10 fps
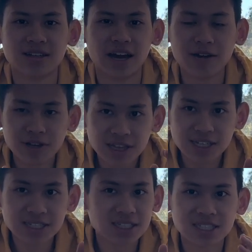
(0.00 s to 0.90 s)

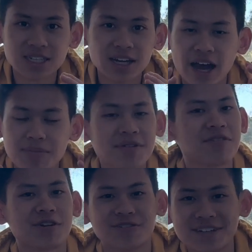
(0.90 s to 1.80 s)
Everything is gonna happen
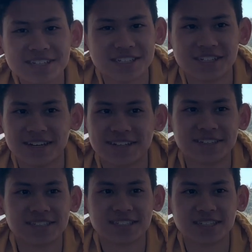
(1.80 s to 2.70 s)
for a reason, and
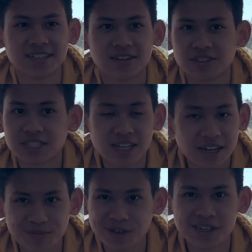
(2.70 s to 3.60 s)
it's just
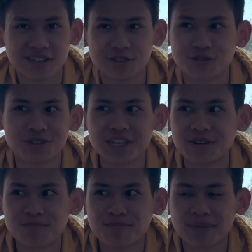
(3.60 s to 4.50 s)
let it be. You don't need to
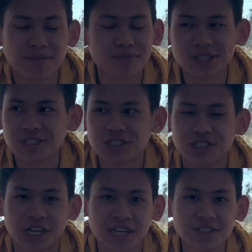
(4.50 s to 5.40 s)
make much
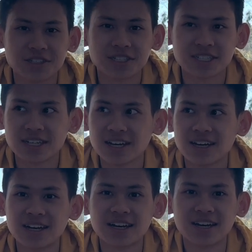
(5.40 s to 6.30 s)
changes
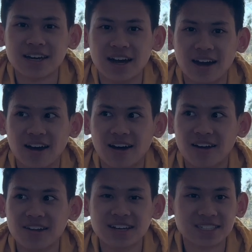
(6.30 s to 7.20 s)

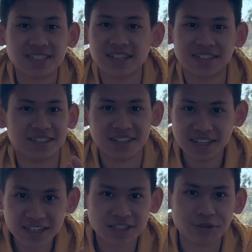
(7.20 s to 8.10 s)
unless it's
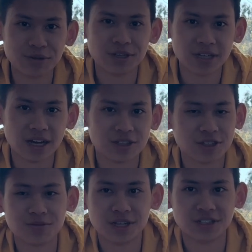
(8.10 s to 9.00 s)
needed to
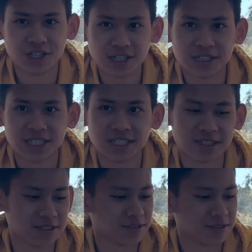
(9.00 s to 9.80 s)
be adjusted.